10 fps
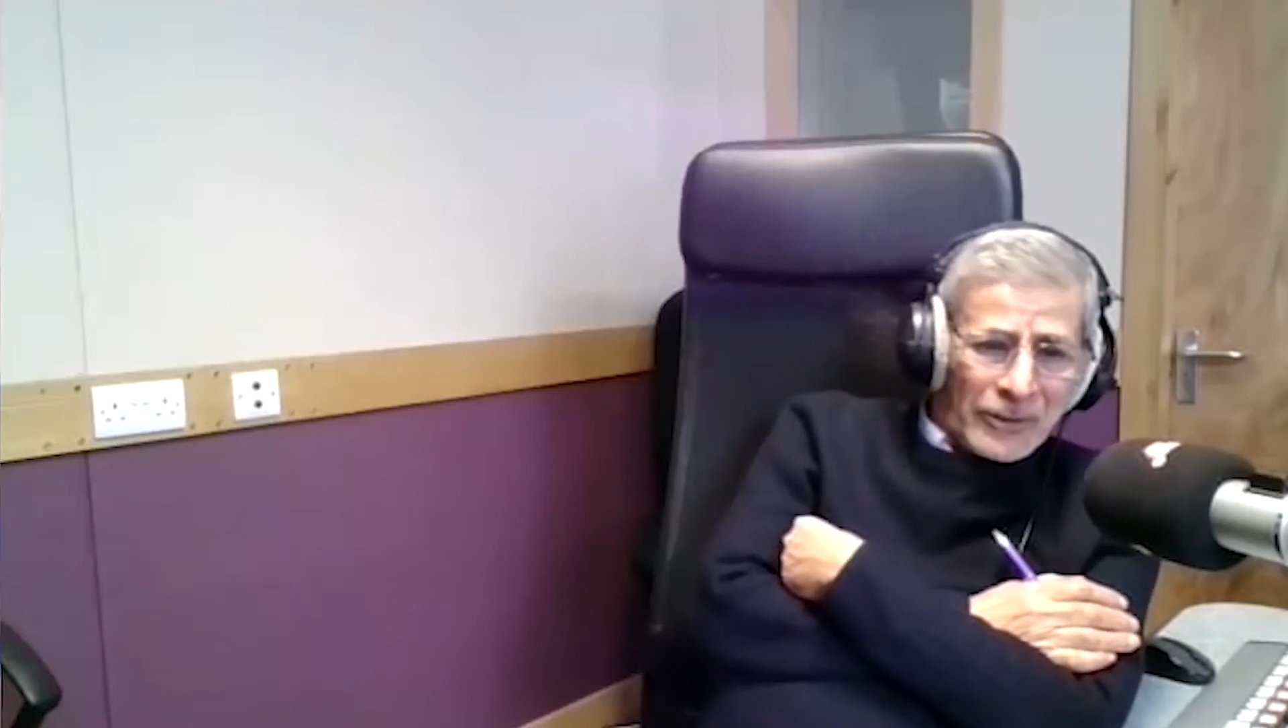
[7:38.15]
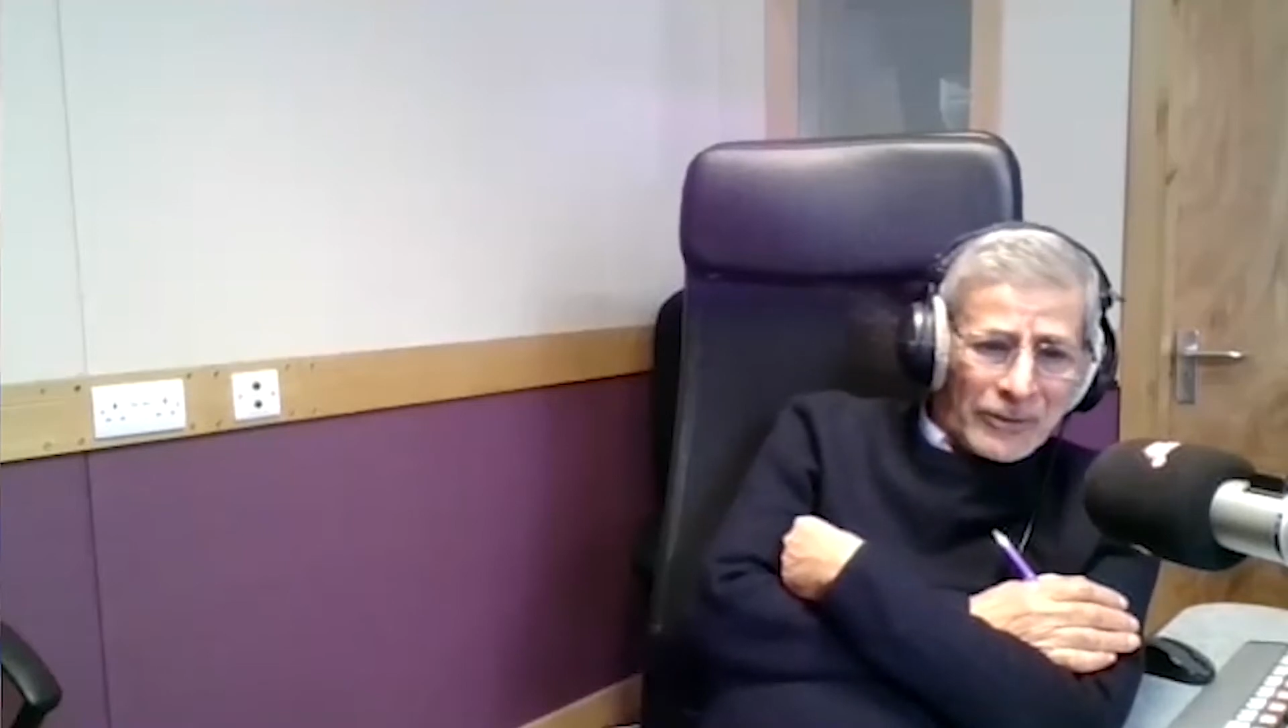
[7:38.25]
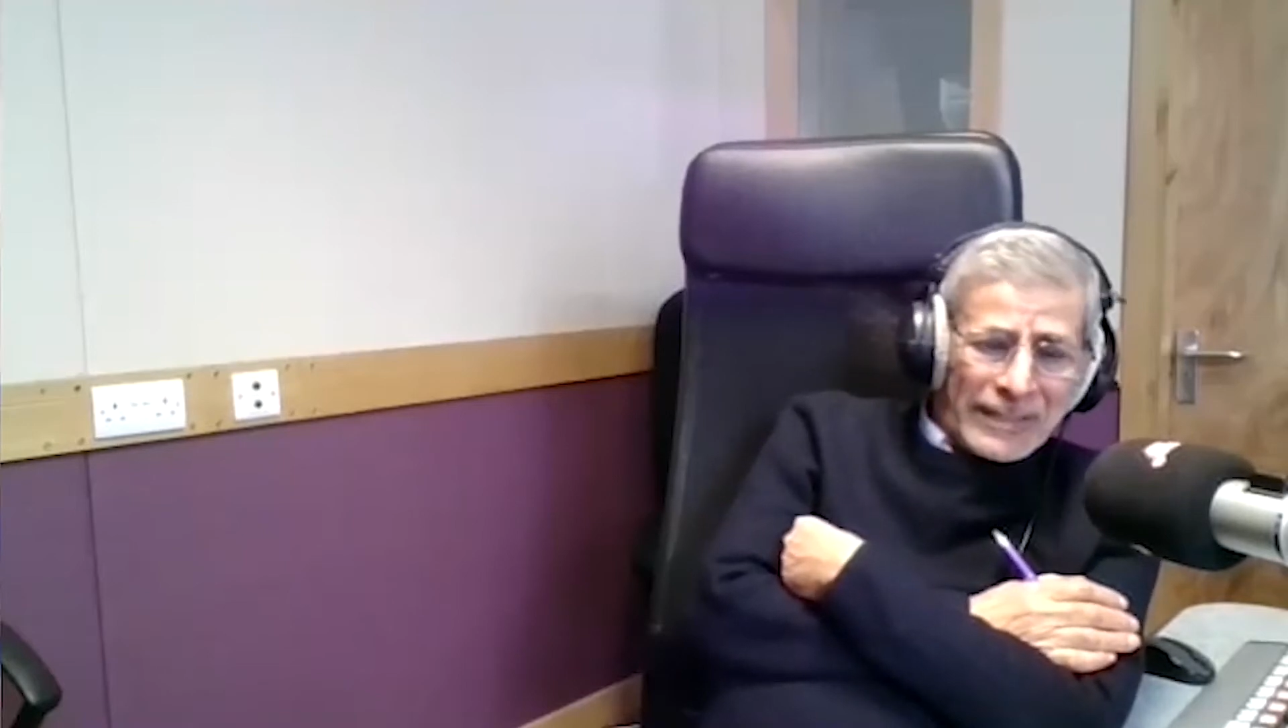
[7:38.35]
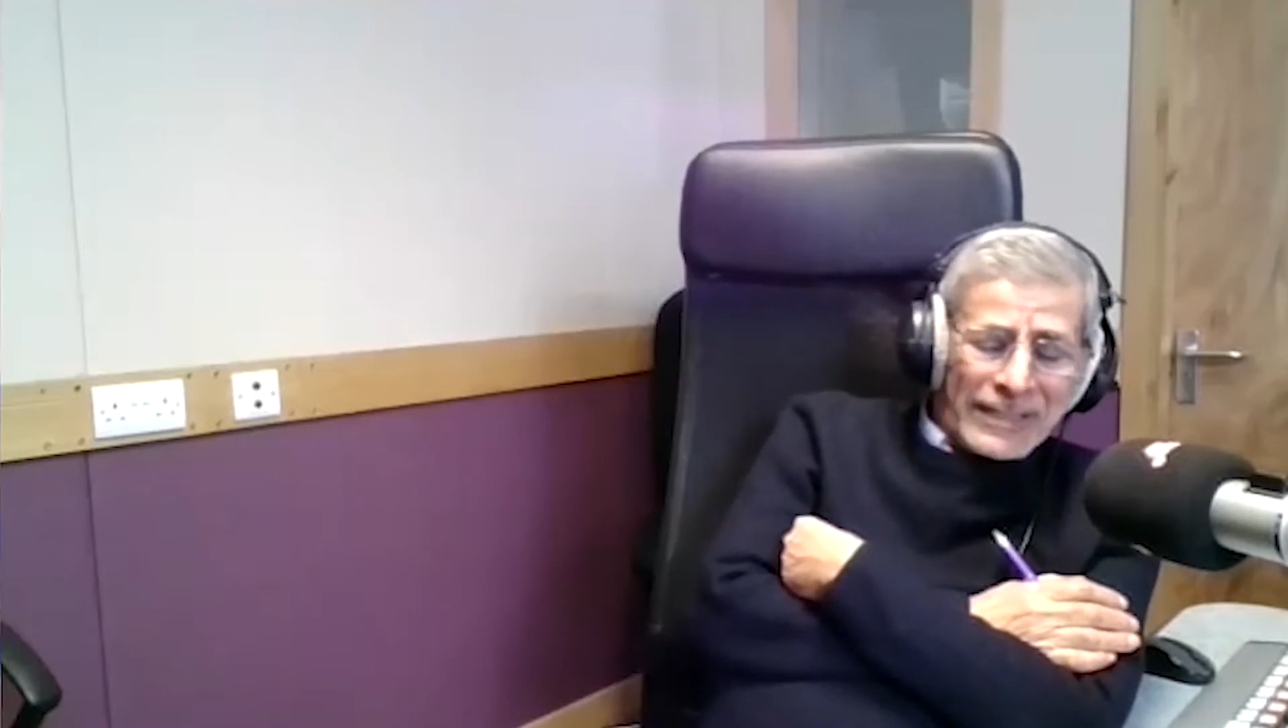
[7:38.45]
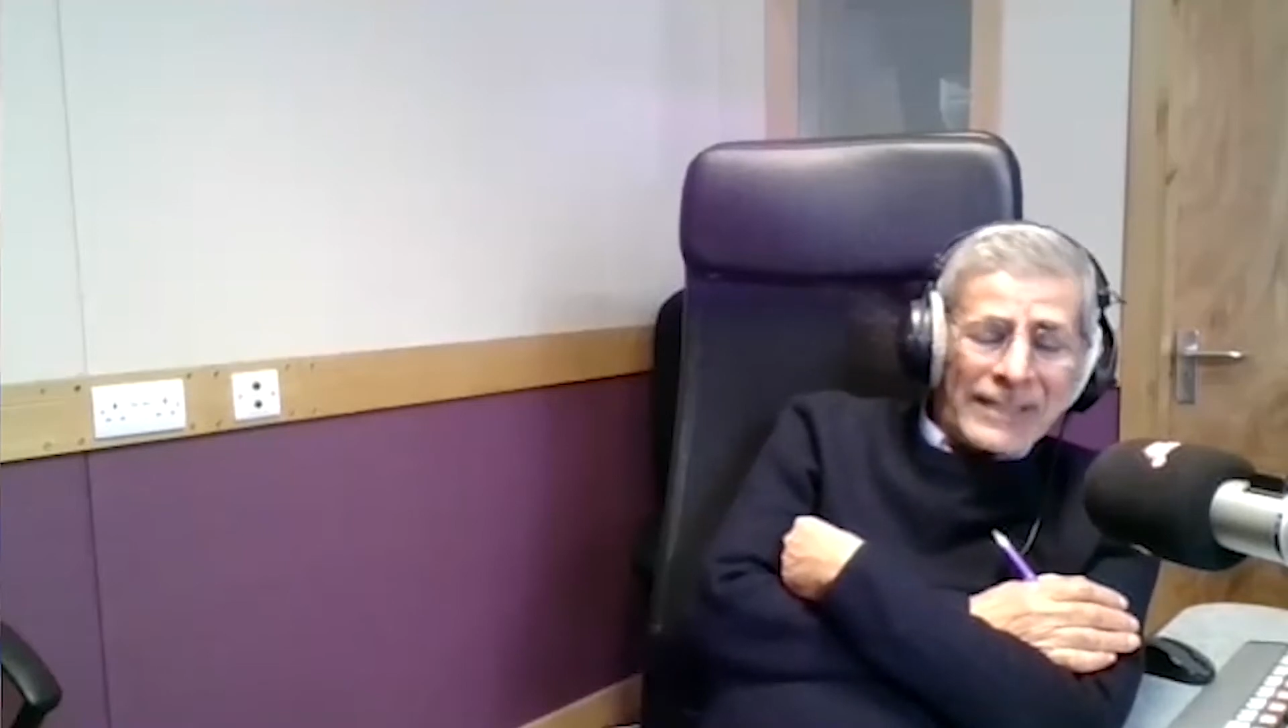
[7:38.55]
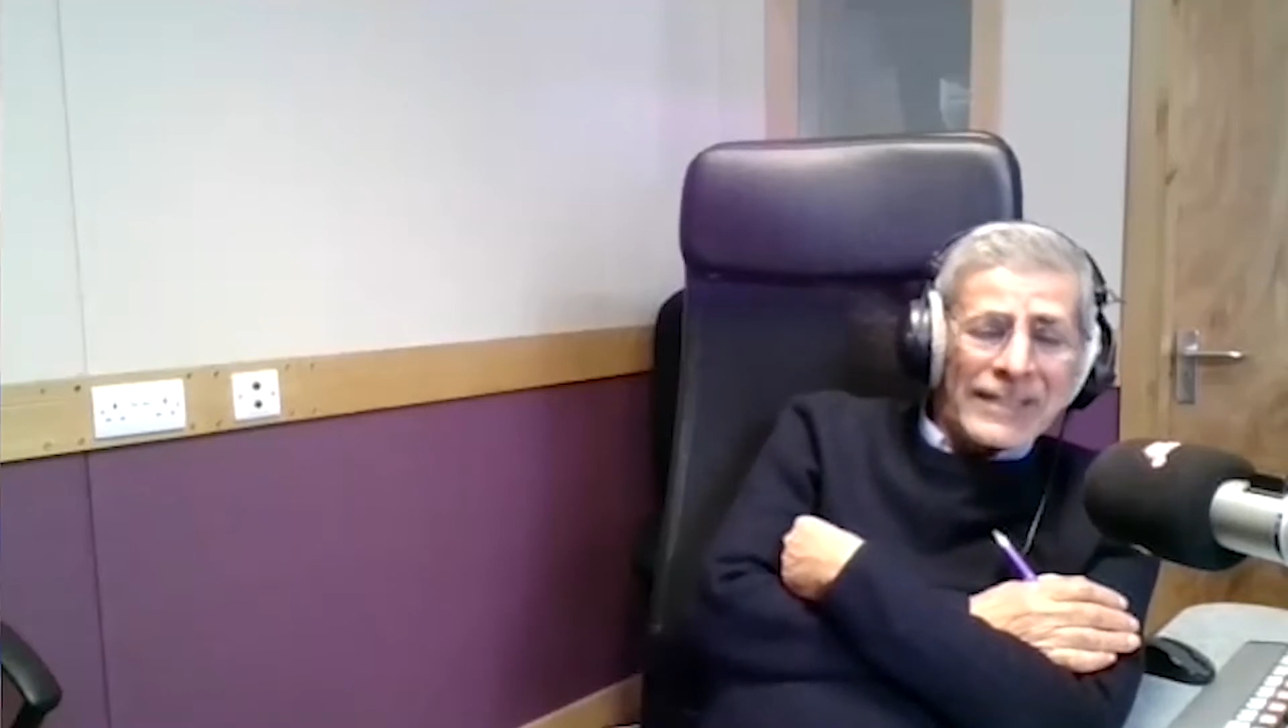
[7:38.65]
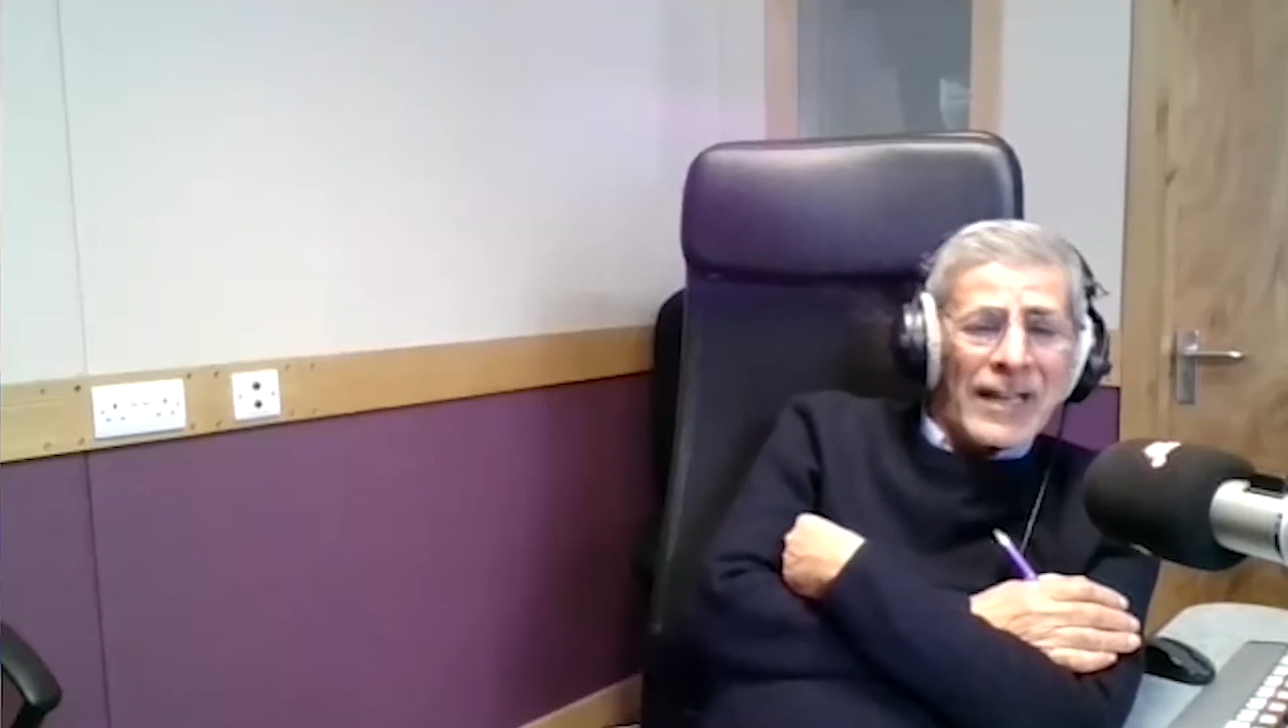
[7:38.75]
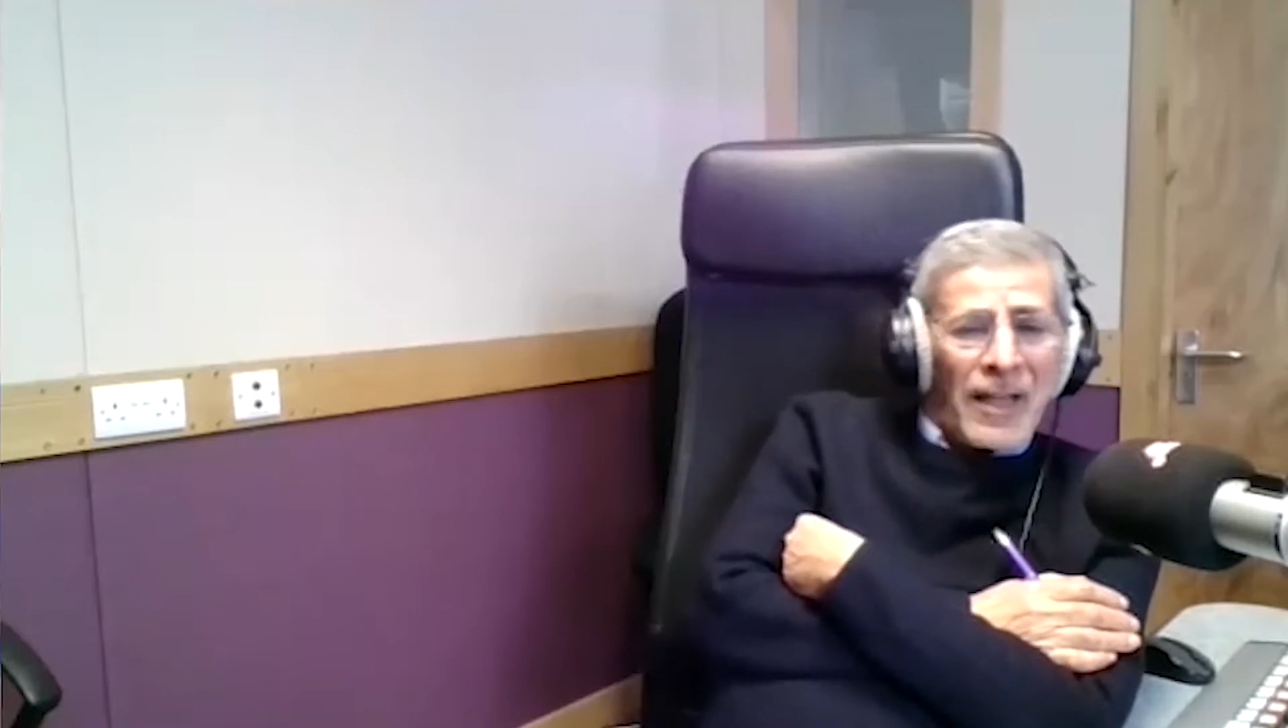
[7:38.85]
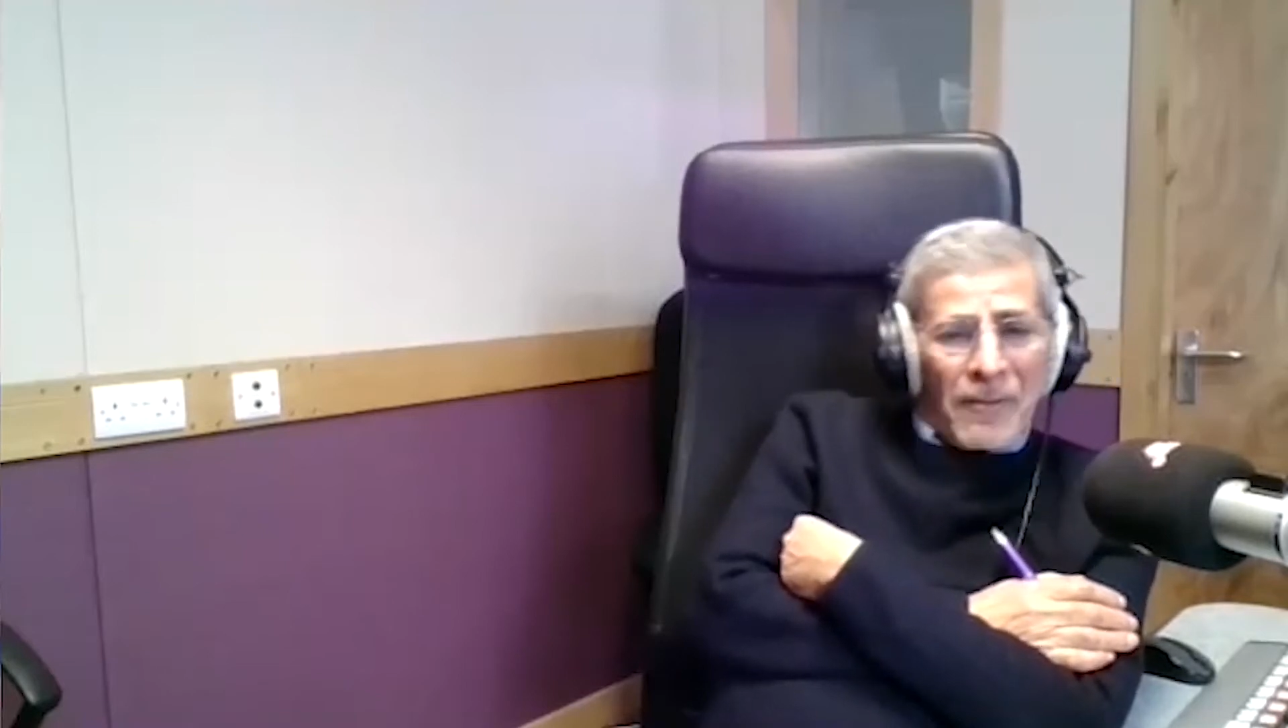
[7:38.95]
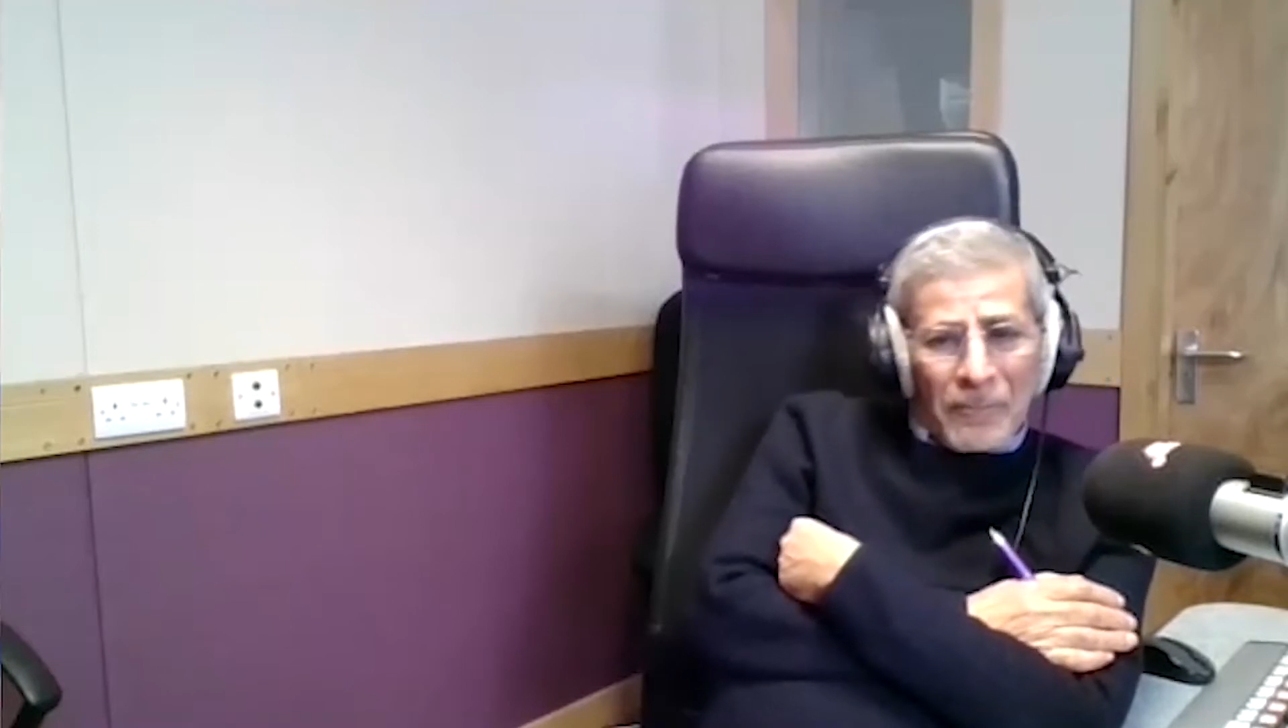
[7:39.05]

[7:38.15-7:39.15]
needs,